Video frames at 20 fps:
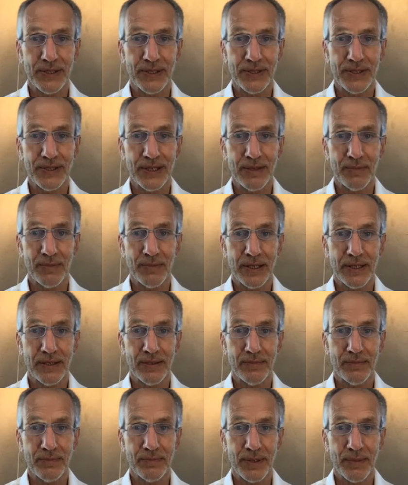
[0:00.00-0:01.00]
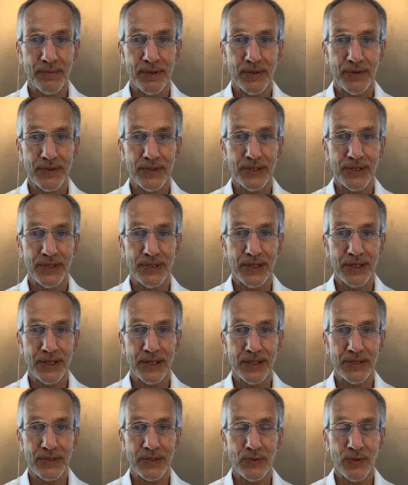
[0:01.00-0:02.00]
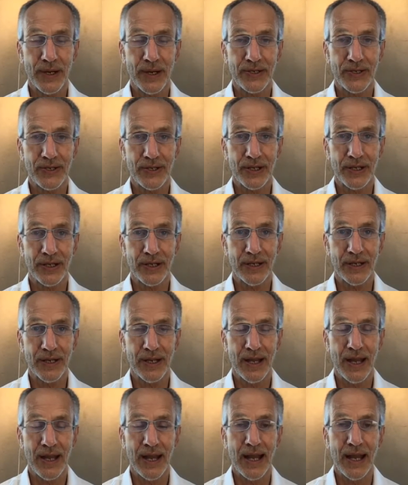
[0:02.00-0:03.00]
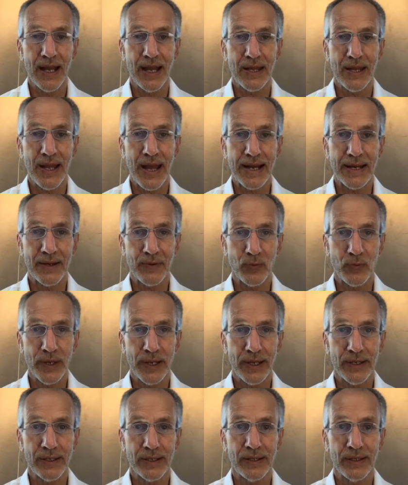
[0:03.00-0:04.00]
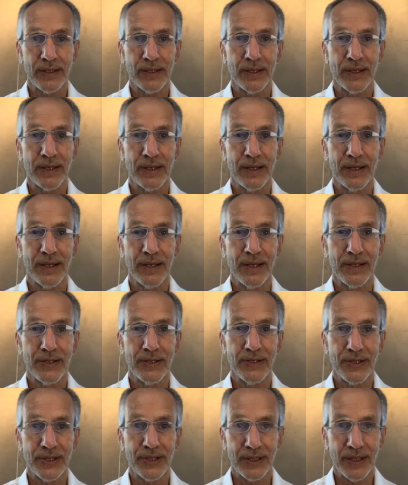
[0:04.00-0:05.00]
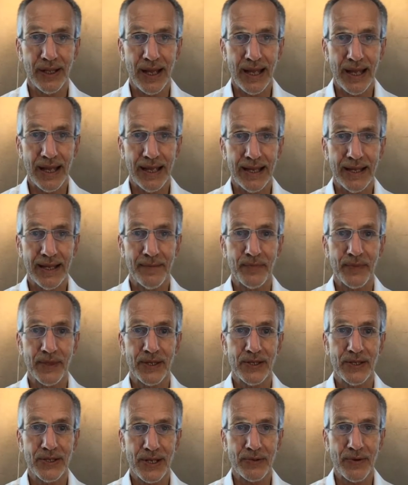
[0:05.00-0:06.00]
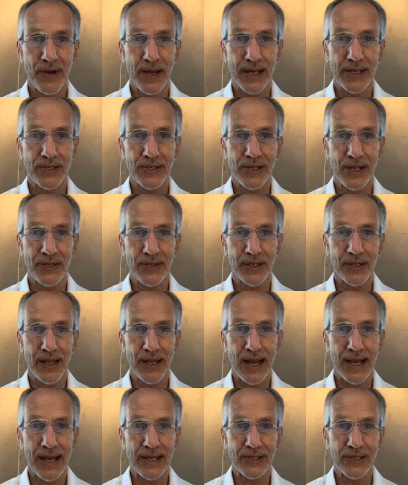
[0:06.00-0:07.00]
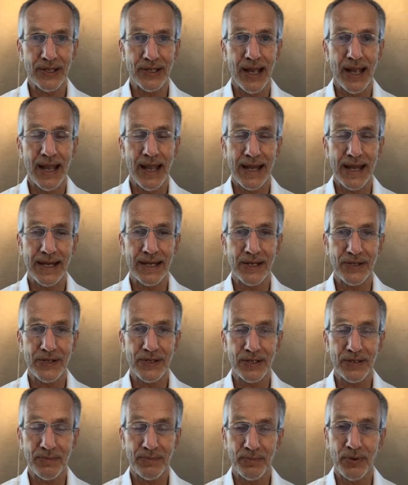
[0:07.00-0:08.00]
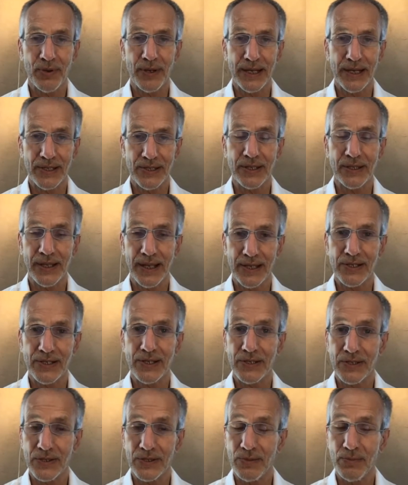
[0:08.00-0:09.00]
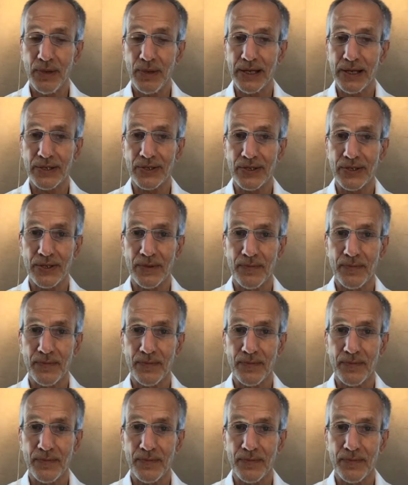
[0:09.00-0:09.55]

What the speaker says: Zeman proposes in his question, that it will delay sunrise on the lot. And at a certain point, it delays it too much.